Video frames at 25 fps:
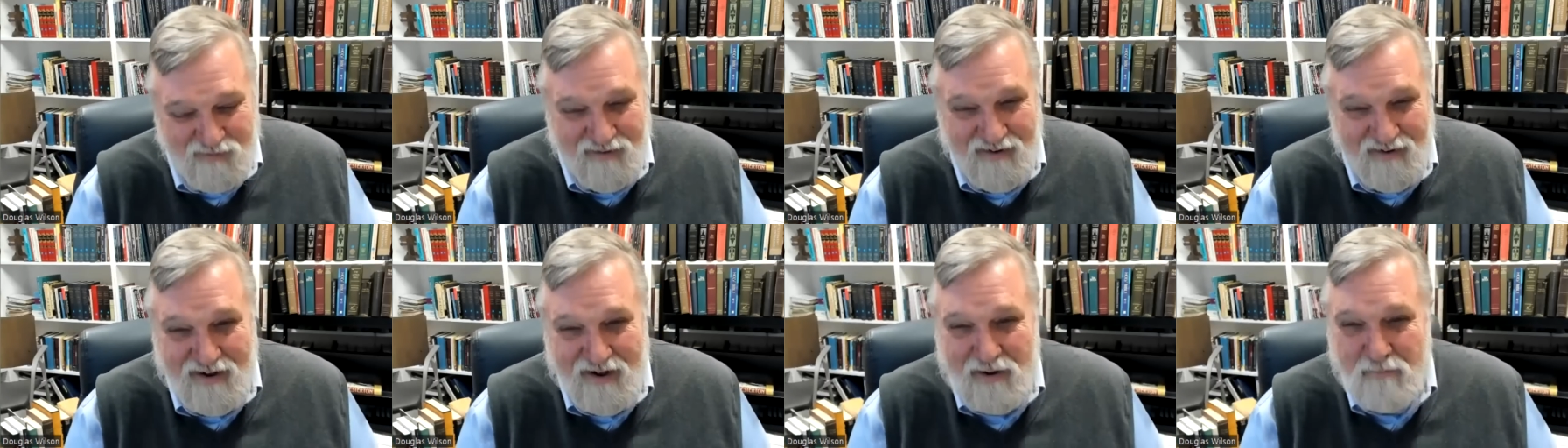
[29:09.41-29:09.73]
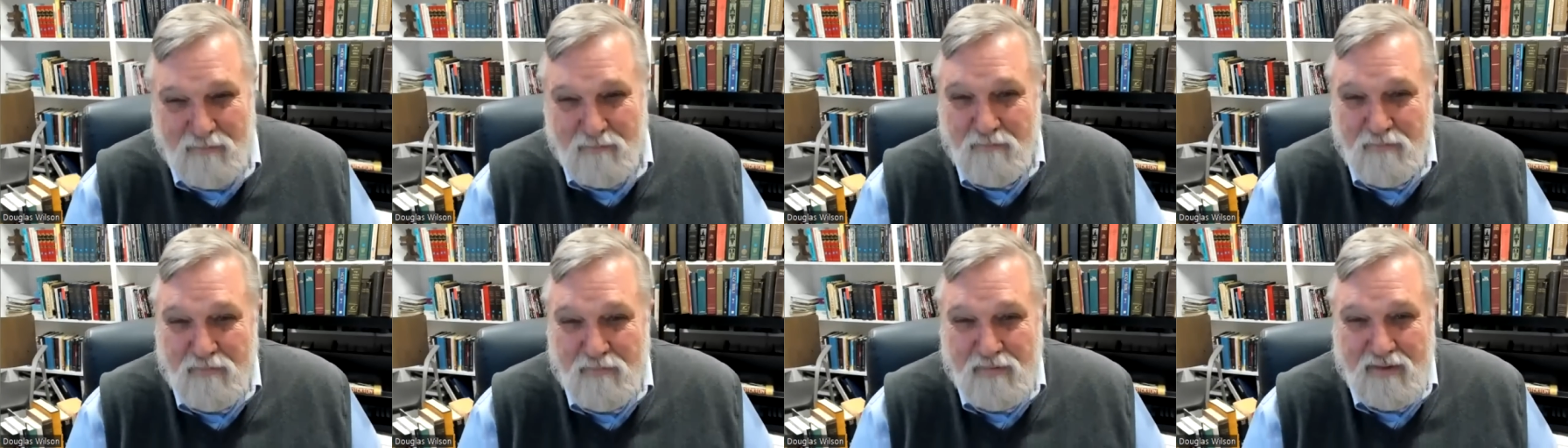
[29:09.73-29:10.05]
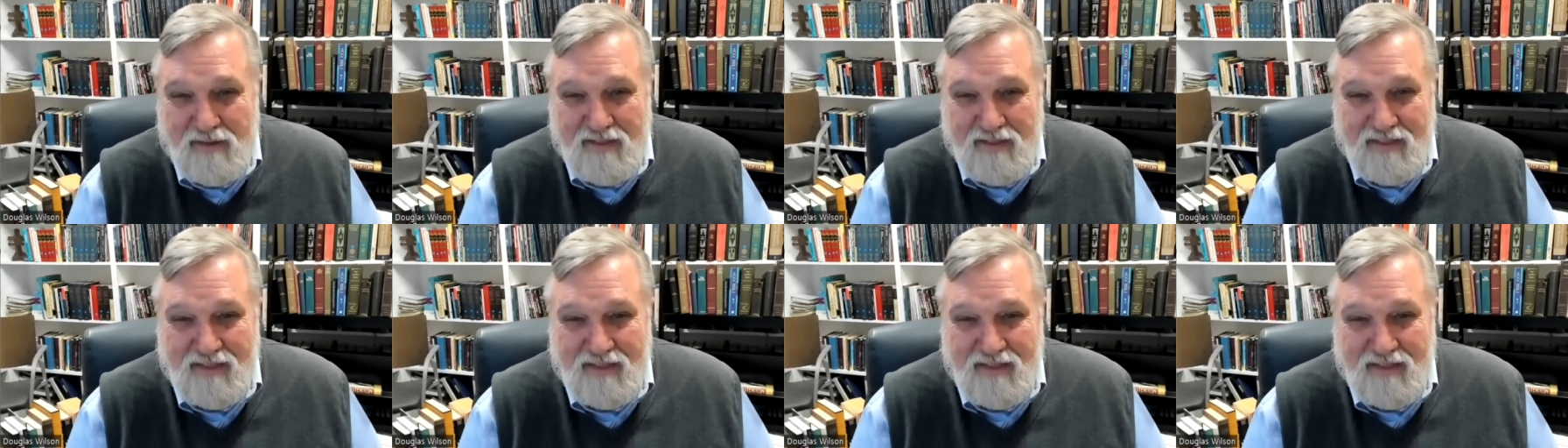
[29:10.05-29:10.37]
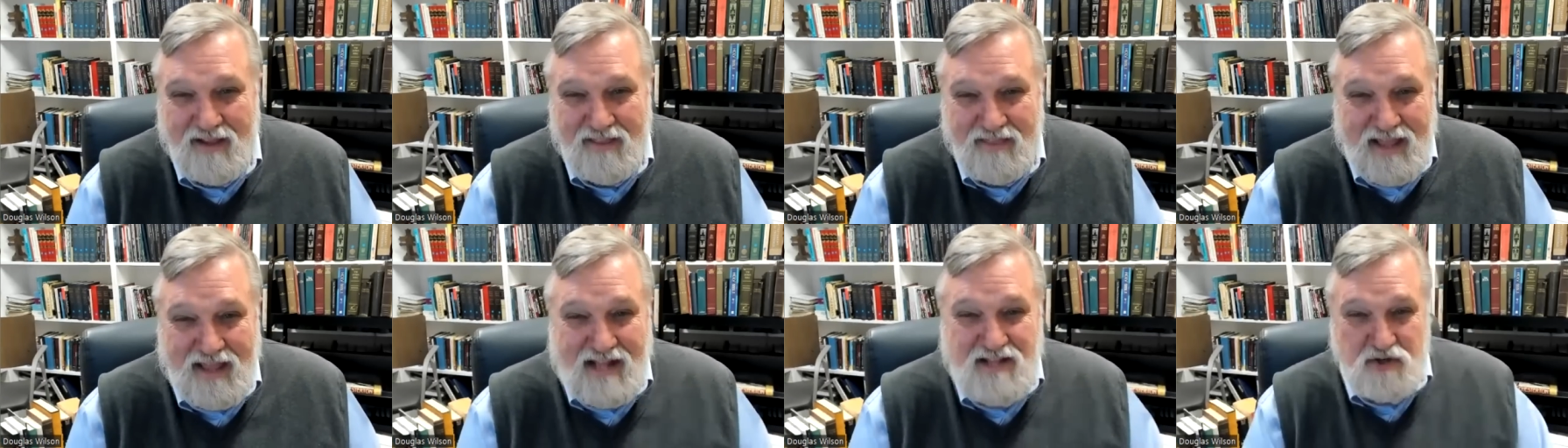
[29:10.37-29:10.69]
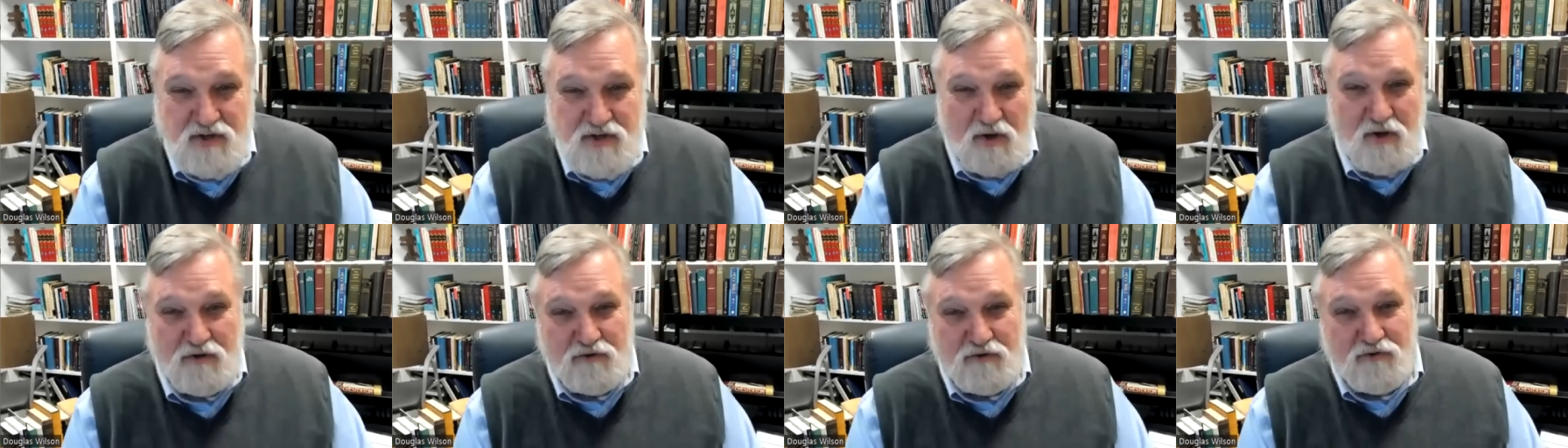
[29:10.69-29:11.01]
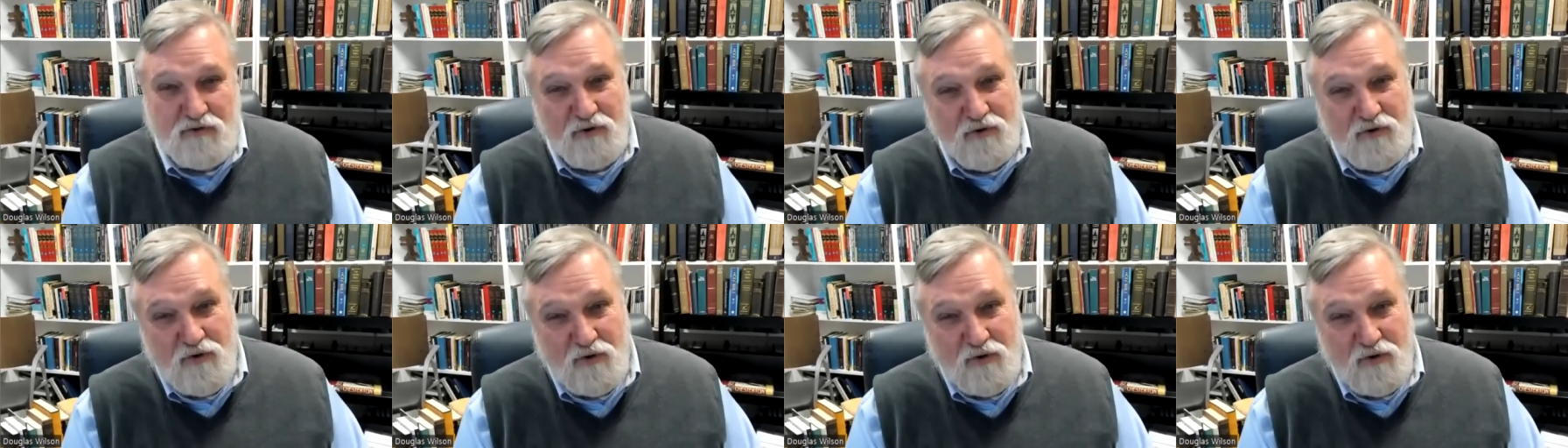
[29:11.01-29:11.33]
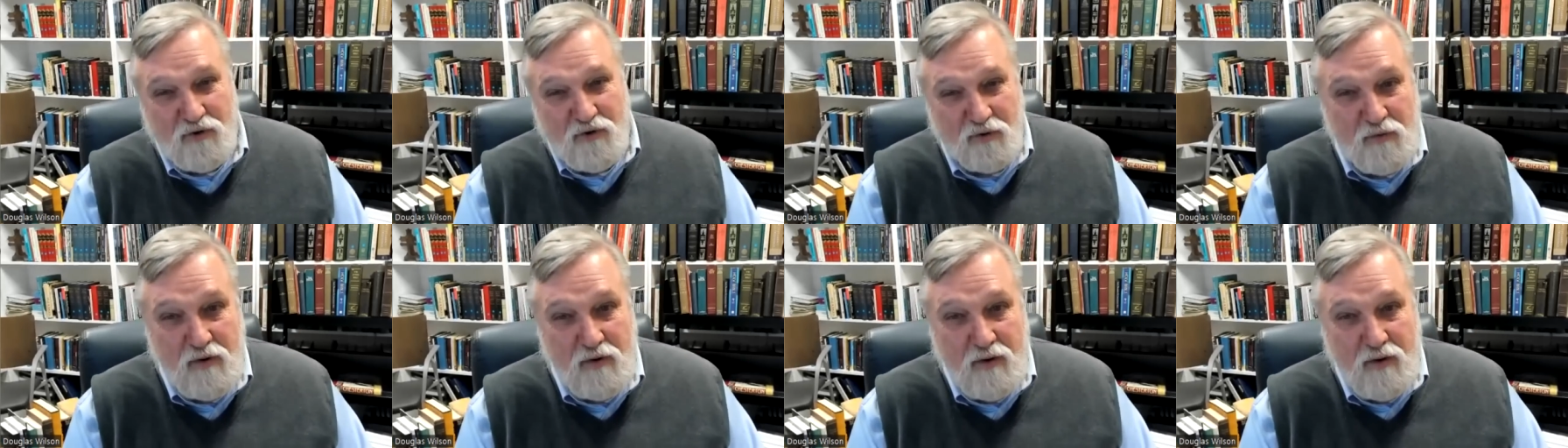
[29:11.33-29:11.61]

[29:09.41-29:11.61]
um, that's all true,